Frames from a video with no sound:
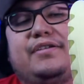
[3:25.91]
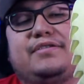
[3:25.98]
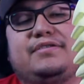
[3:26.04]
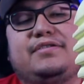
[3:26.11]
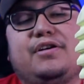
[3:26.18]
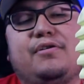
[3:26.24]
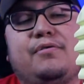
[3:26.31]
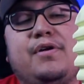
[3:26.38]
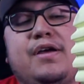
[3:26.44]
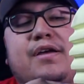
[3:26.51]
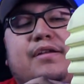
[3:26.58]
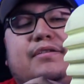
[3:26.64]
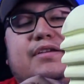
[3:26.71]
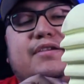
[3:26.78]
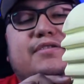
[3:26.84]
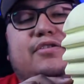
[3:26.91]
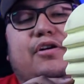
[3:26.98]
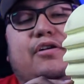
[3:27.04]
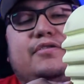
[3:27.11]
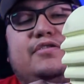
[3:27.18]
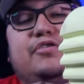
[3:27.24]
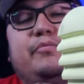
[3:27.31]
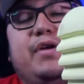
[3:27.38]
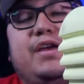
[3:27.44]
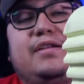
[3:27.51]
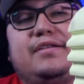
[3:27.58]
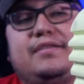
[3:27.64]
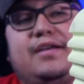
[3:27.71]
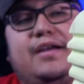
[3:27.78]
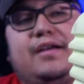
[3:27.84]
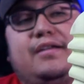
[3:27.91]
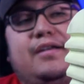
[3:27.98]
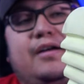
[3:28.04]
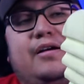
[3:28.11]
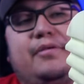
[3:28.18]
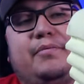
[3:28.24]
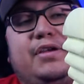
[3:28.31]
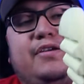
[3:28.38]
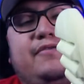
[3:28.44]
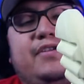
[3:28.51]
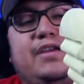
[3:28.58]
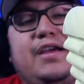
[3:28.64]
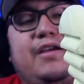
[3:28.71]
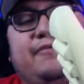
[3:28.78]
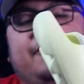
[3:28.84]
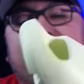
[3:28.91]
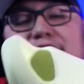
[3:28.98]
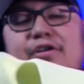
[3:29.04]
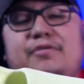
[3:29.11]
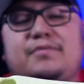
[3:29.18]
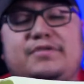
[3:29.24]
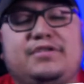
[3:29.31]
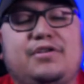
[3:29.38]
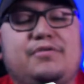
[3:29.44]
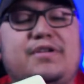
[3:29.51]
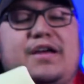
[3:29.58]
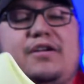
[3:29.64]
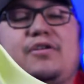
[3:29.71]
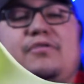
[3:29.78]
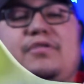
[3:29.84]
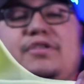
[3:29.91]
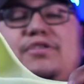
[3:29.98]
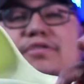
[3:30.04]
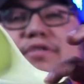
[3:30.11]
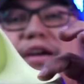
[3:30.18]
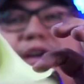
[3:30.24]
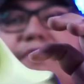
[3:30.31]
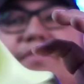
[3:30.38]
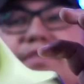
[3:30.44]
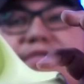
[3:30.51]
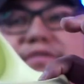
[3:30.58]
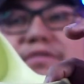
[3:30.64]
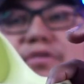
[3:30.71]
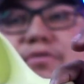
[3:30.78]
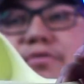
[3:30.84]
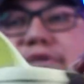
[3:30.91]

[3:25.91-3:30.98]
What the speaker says: So these are also made in that EVA foam. So not only do you have this sole